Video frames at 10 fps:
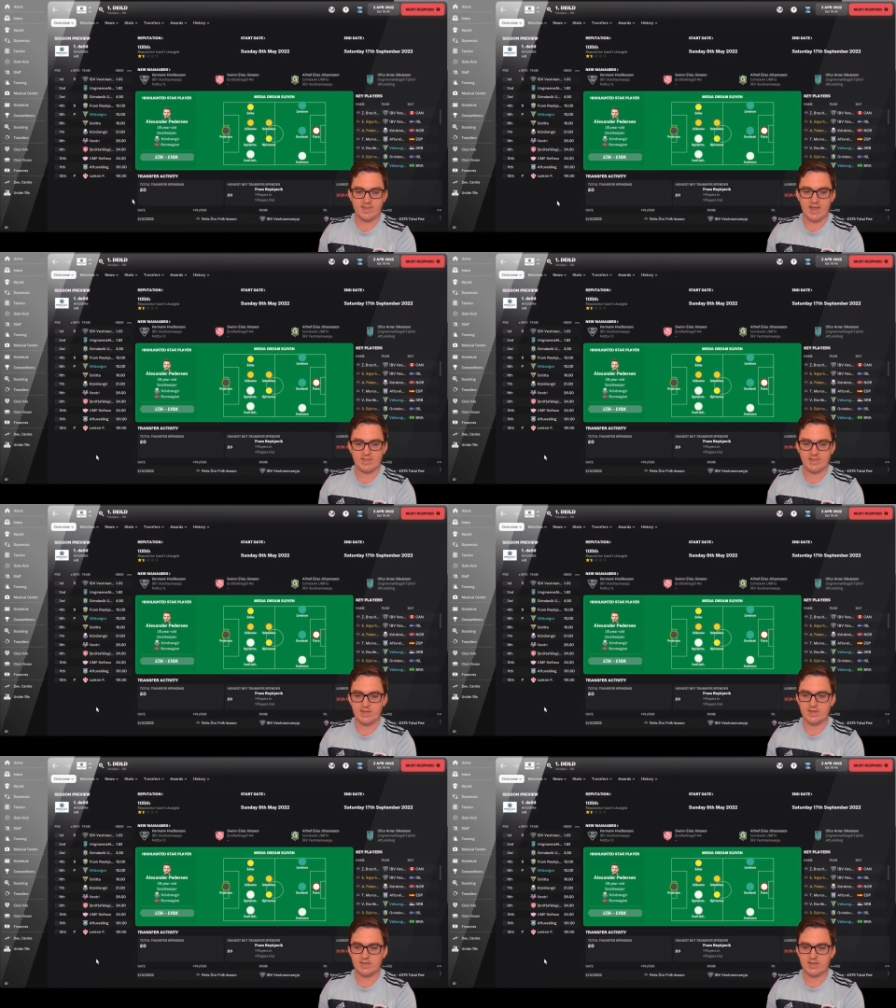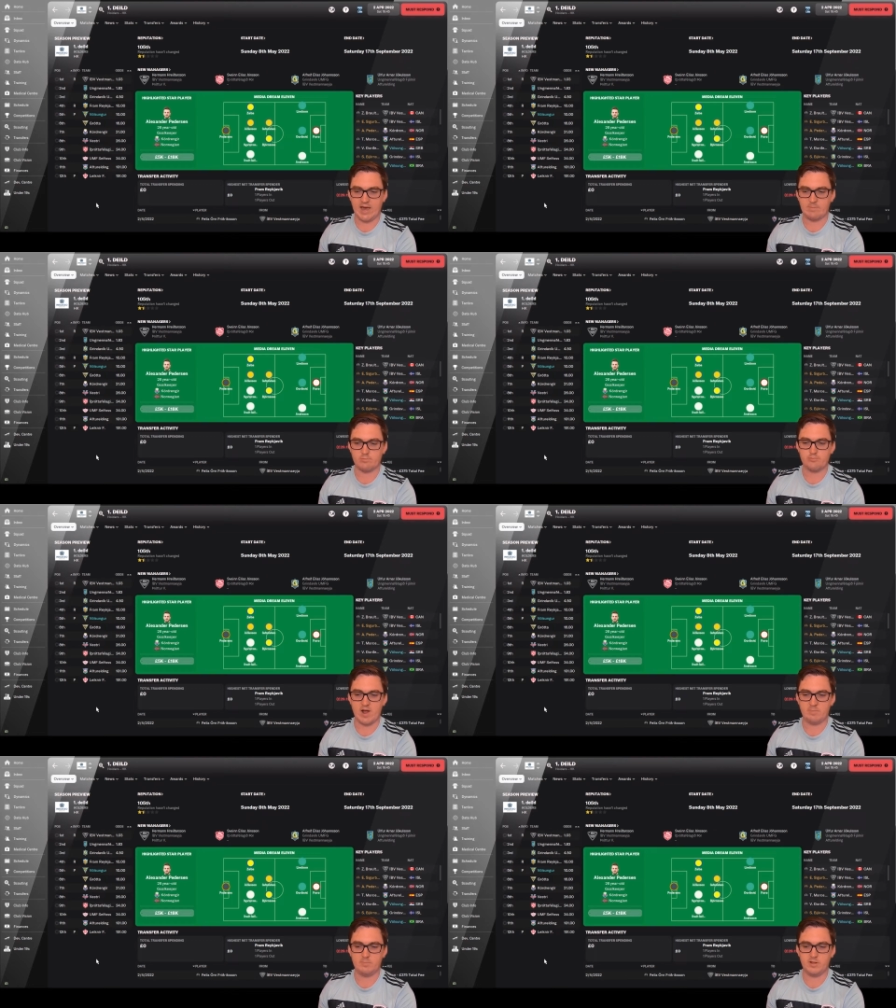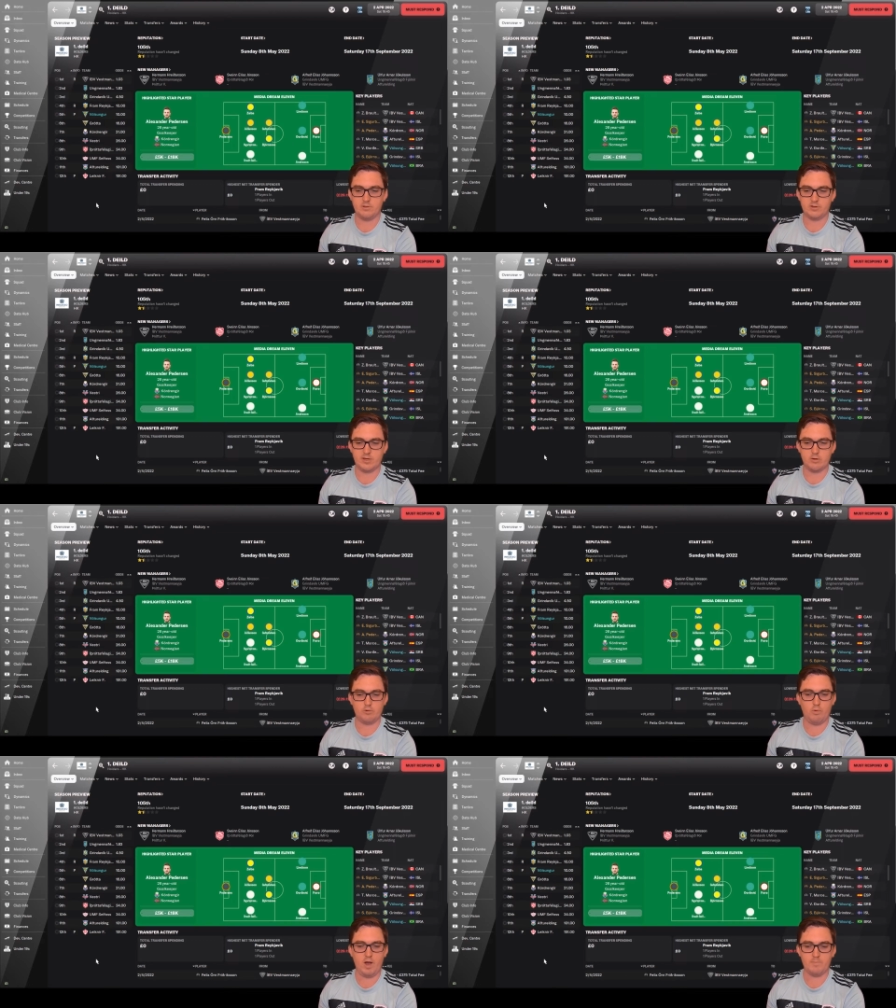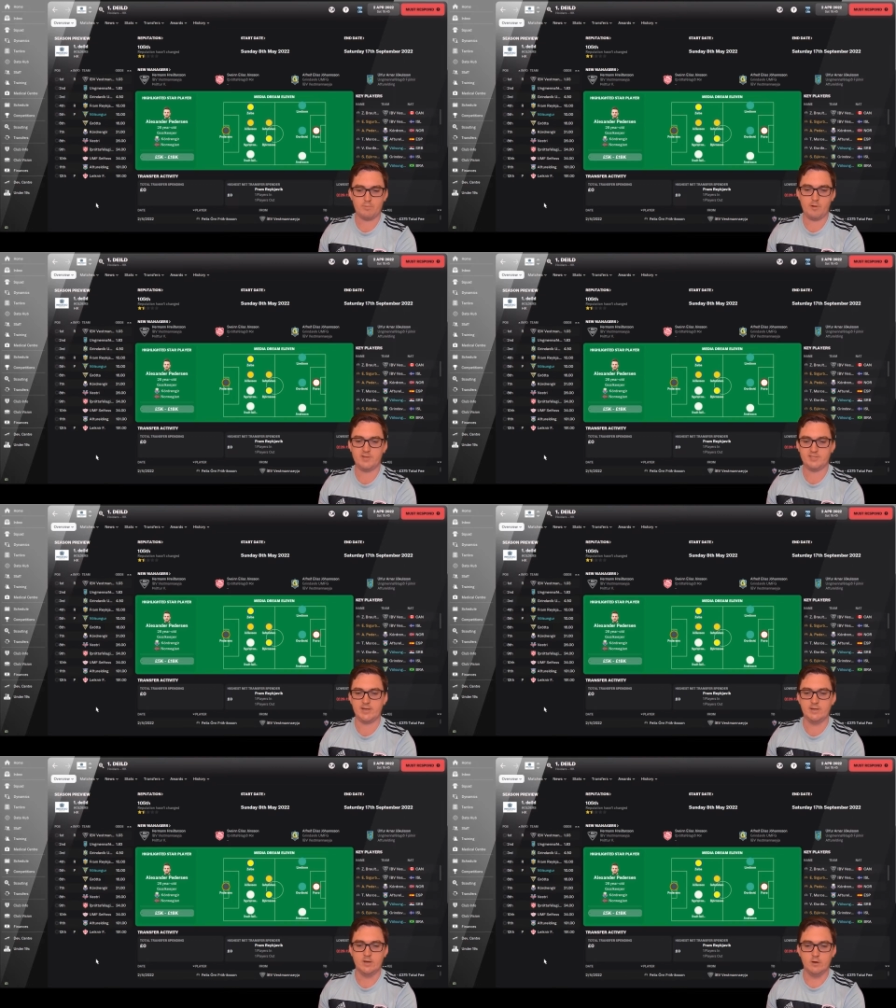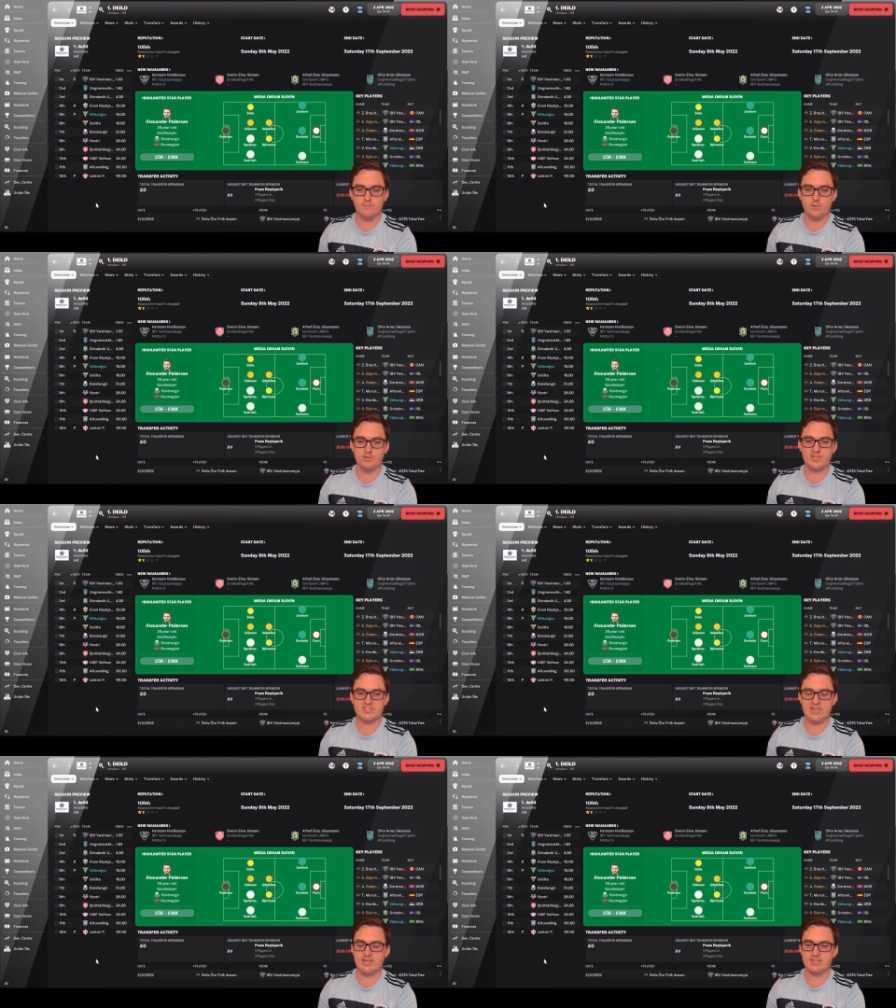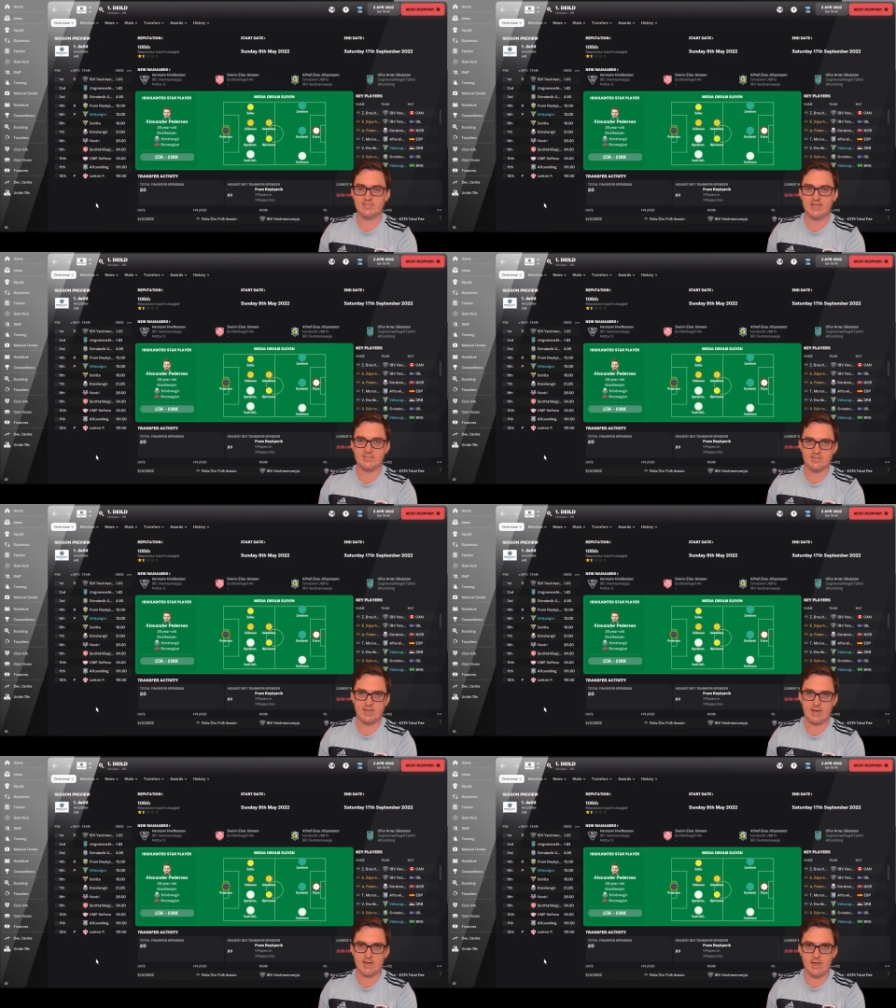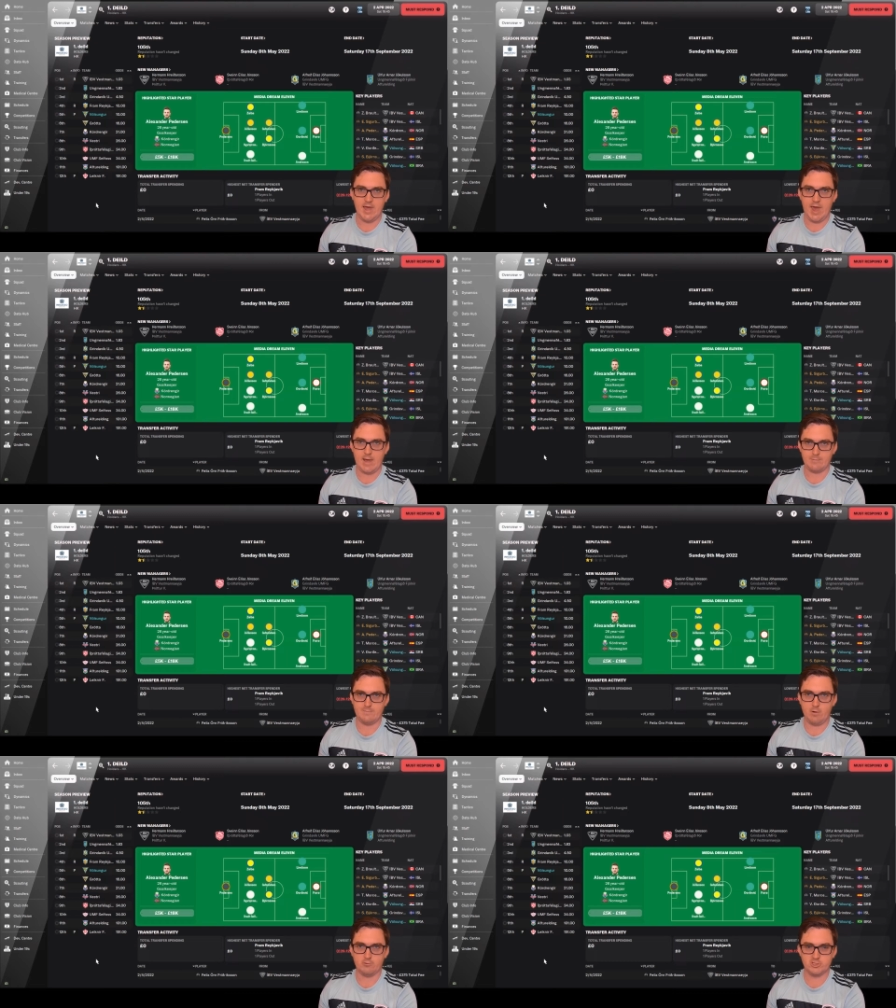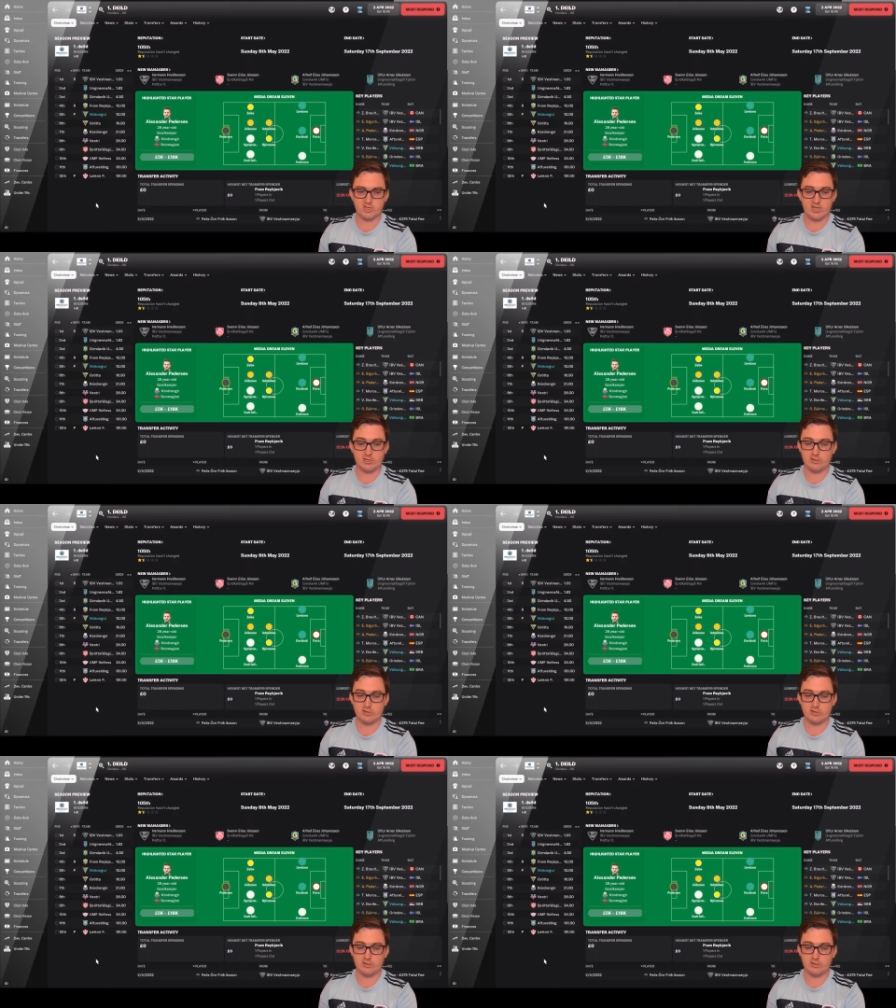that League Cup run, but looking quite promising for the second season here at Volsungur.